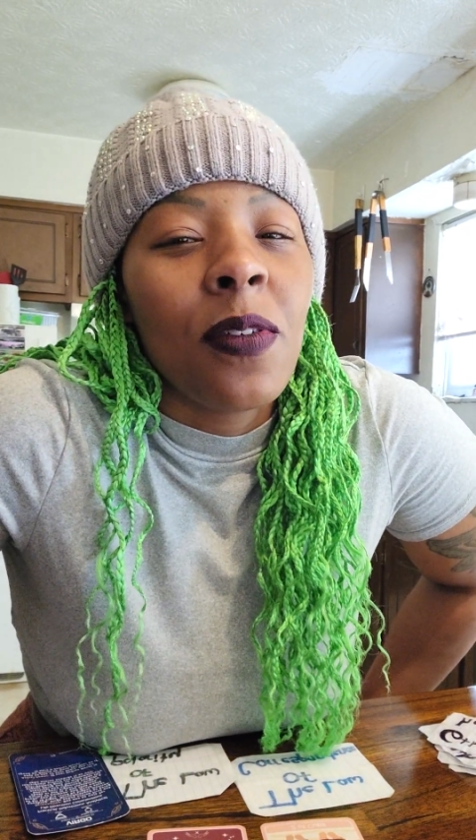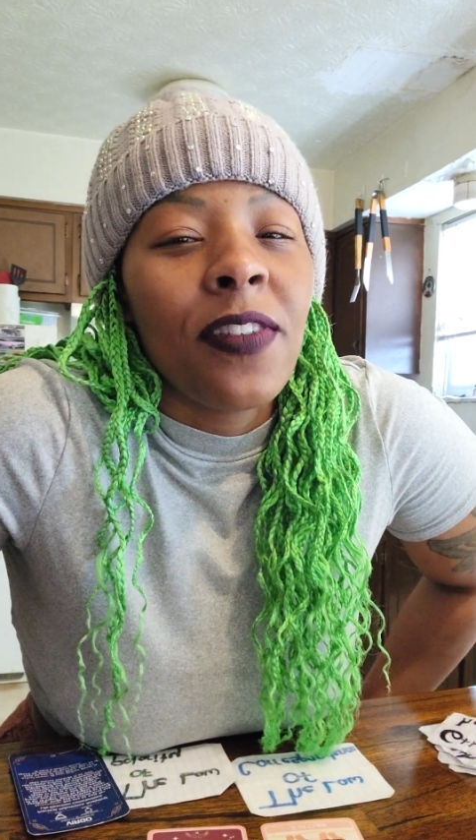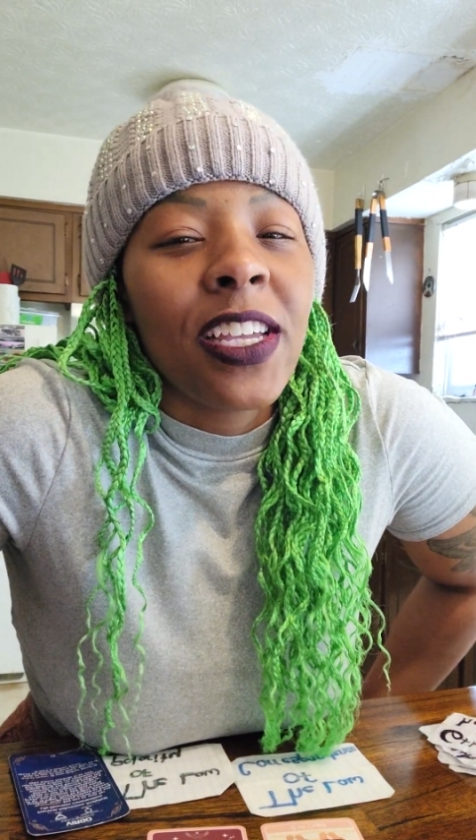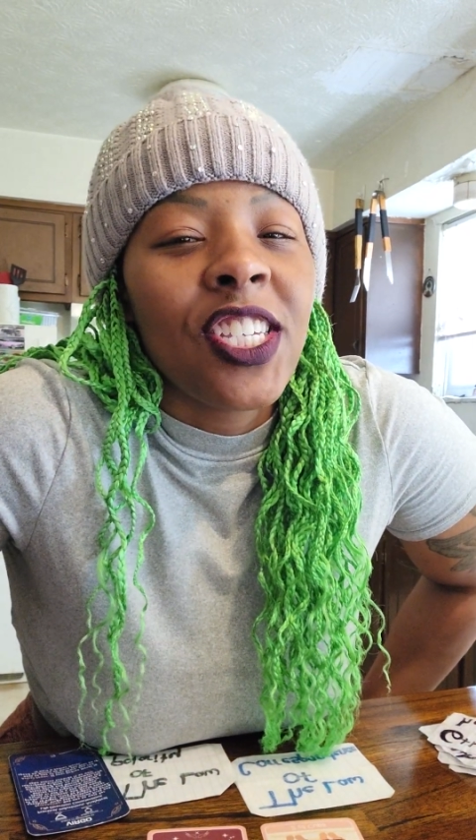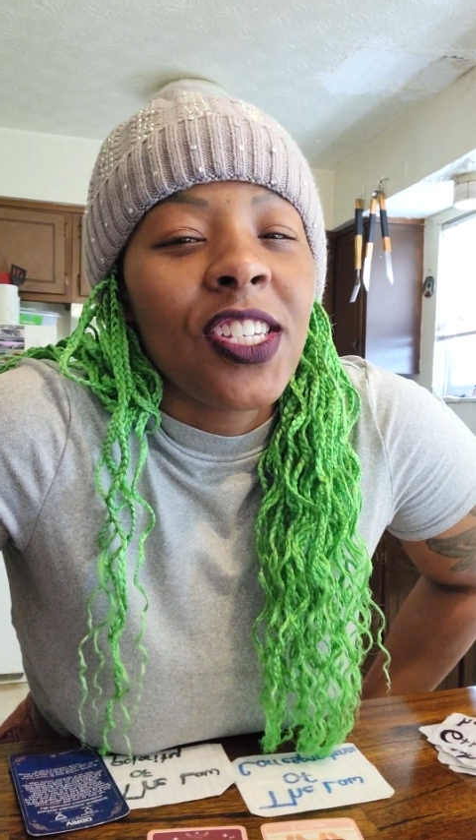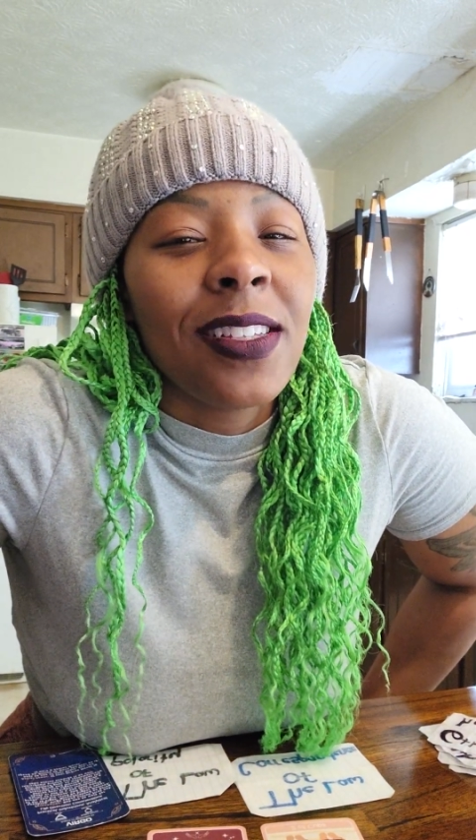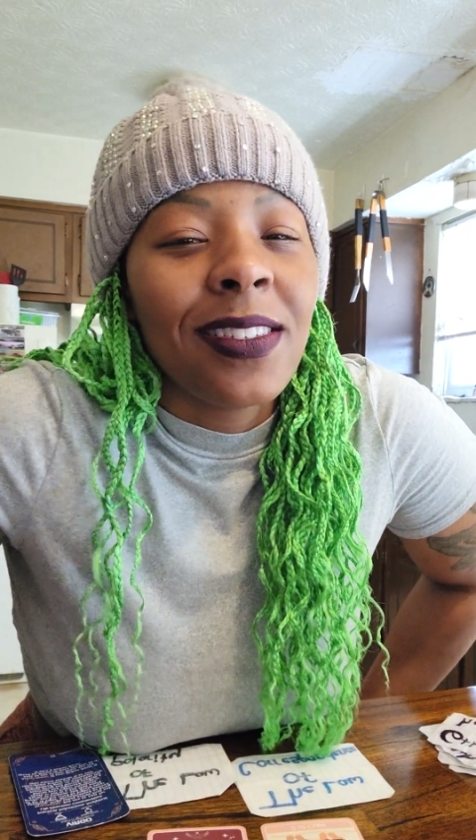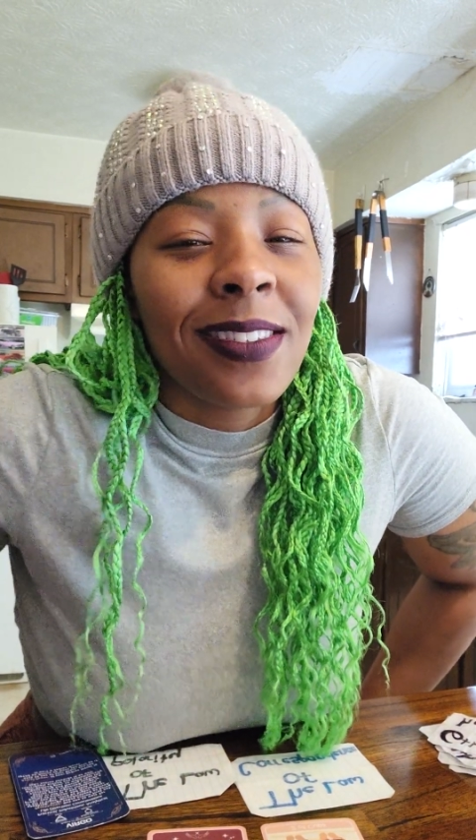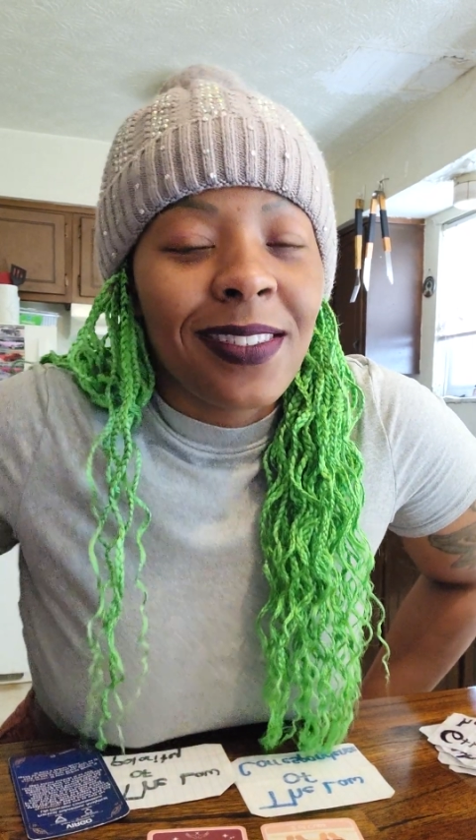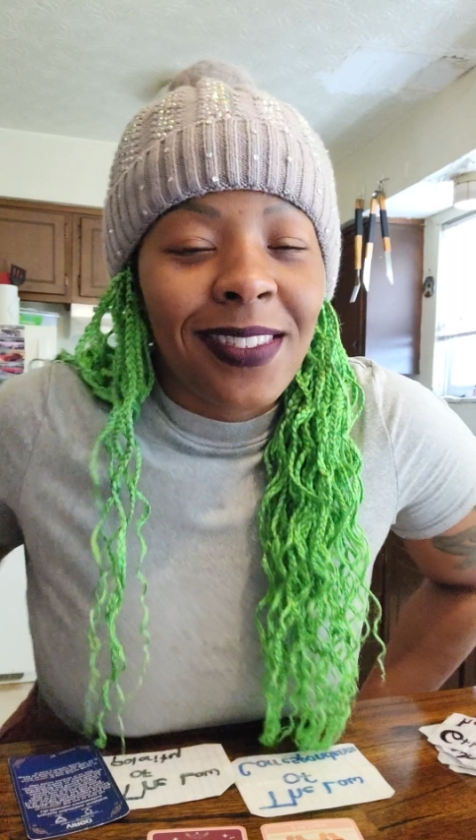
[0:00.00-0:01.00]

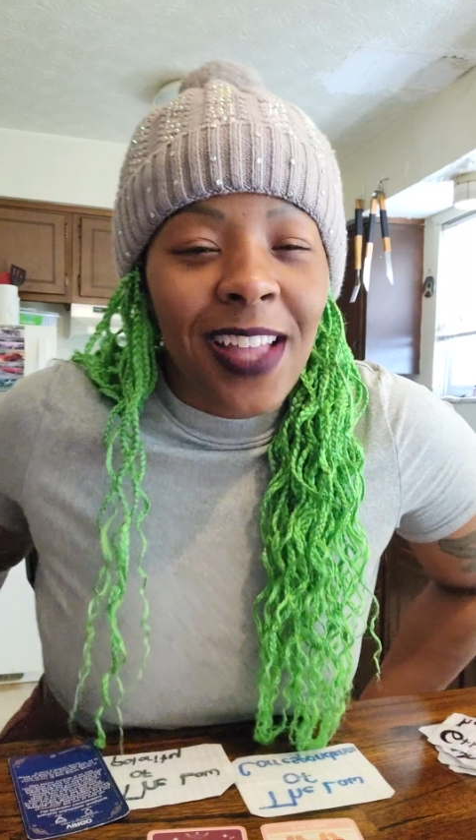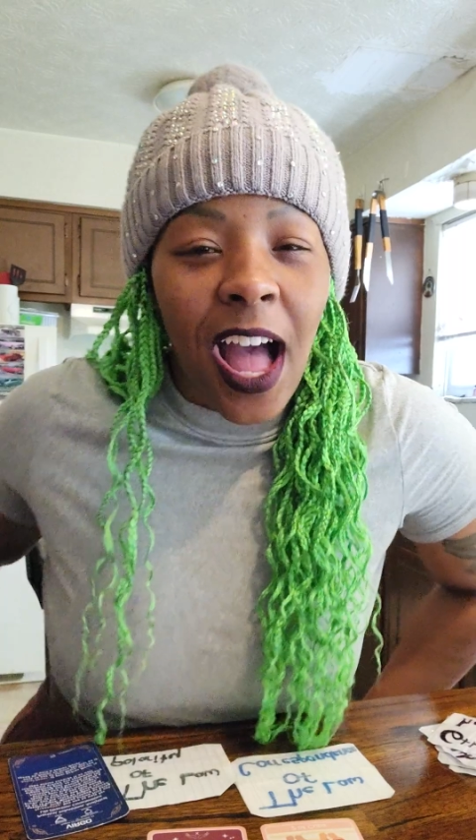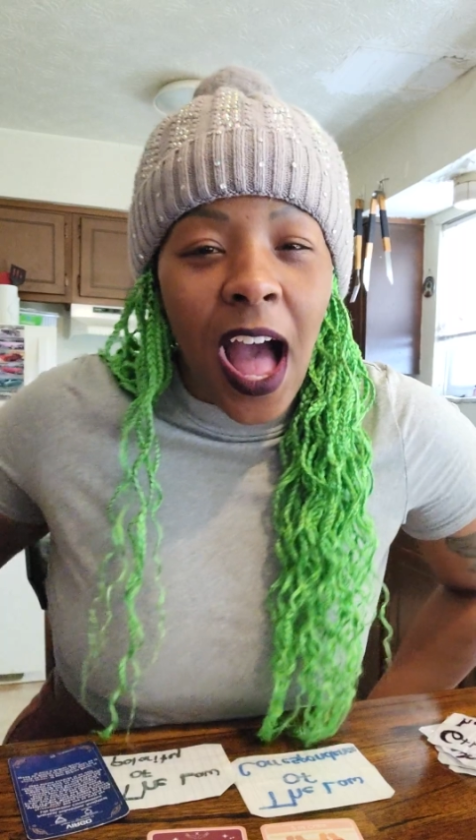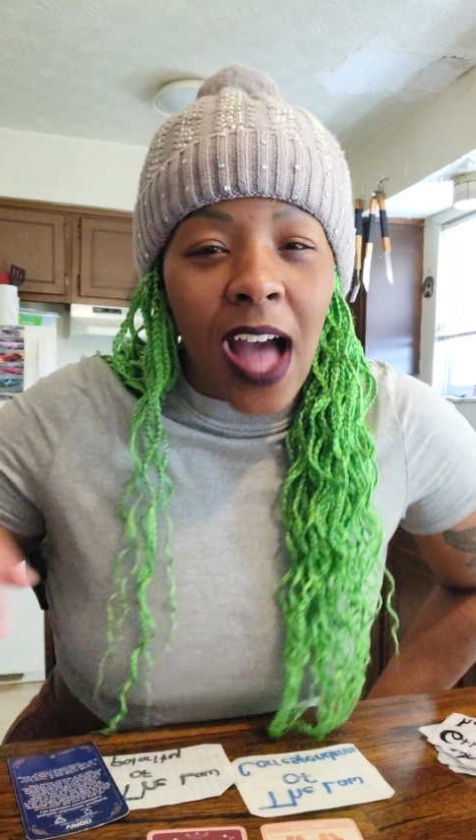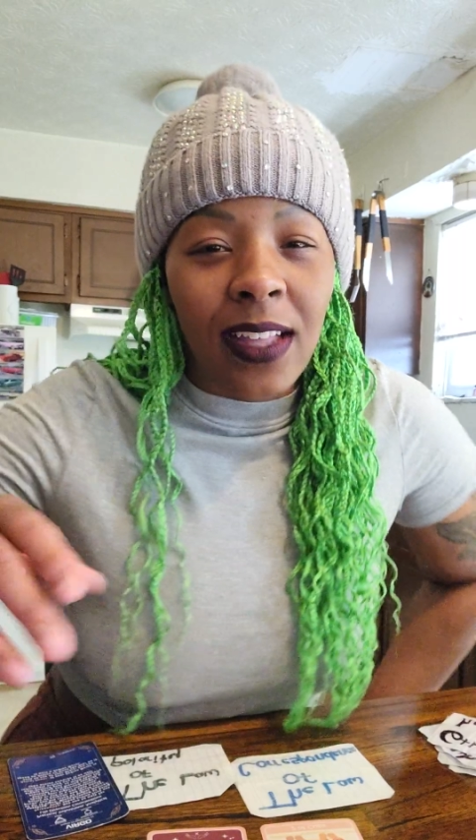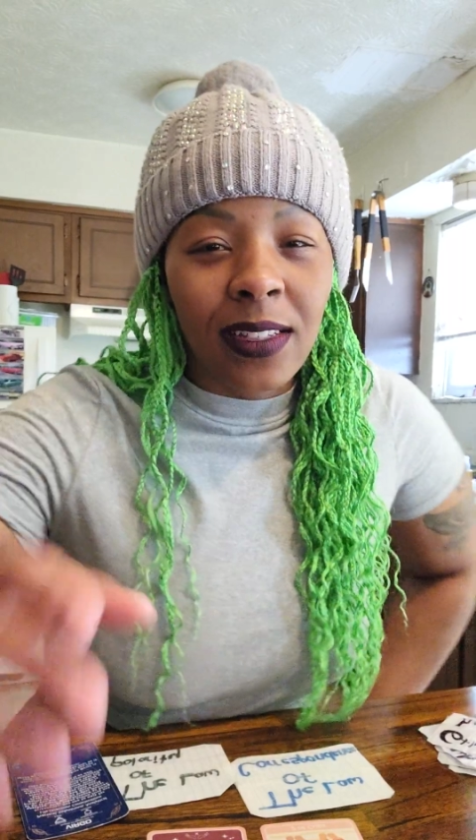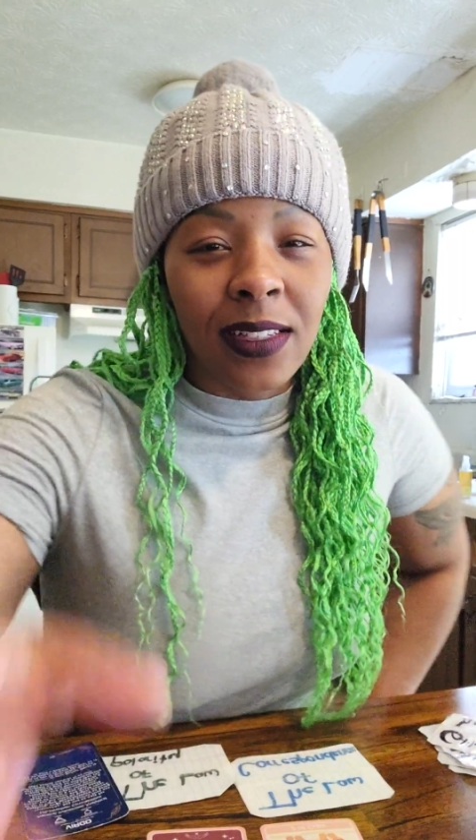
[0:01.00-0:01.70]
reflection. Haha.